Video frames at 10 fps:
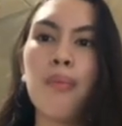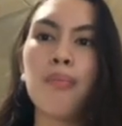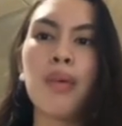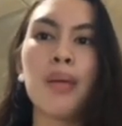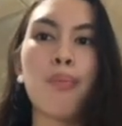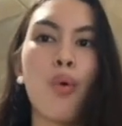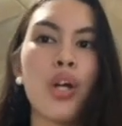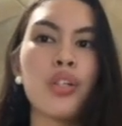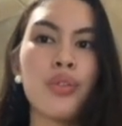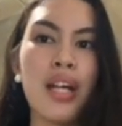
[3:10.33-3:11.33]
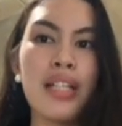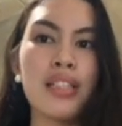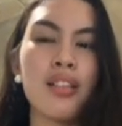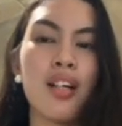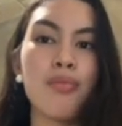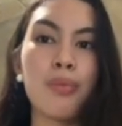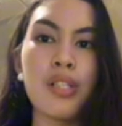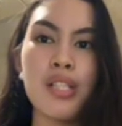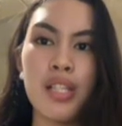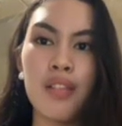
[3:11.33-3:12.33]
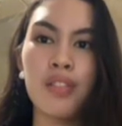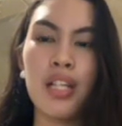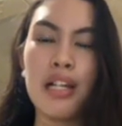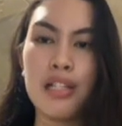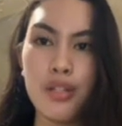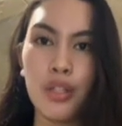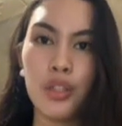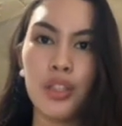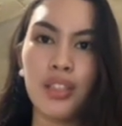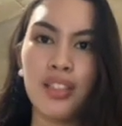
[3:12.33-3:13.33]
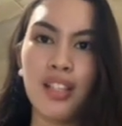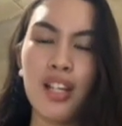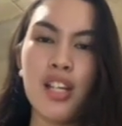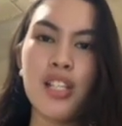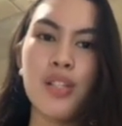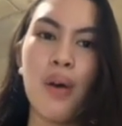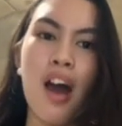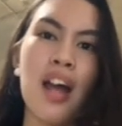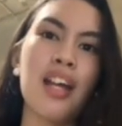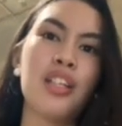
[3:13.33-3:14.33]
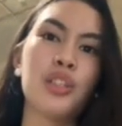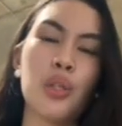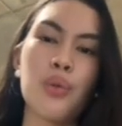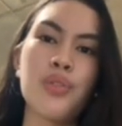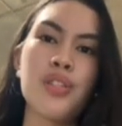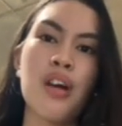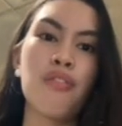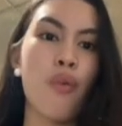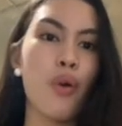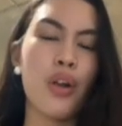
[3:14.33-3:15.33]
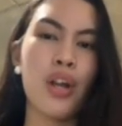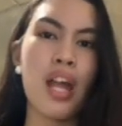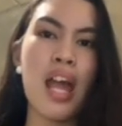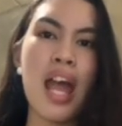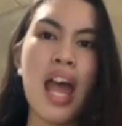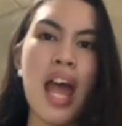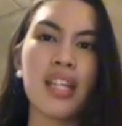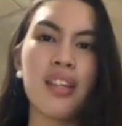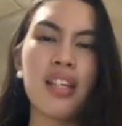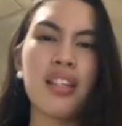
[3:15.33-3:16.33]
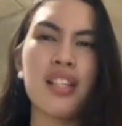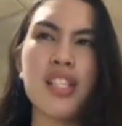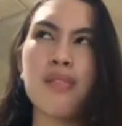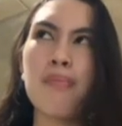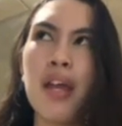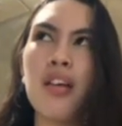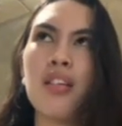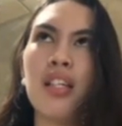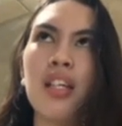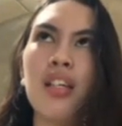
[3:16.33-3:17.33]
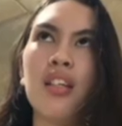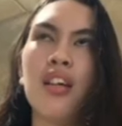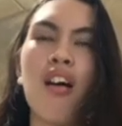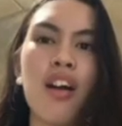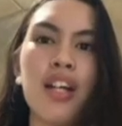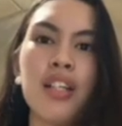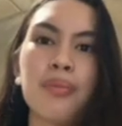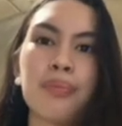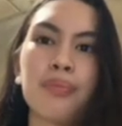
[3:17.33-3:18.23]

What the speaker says: my Borg rate of perceived exertion. So I chose 4, and I think that's barely hard.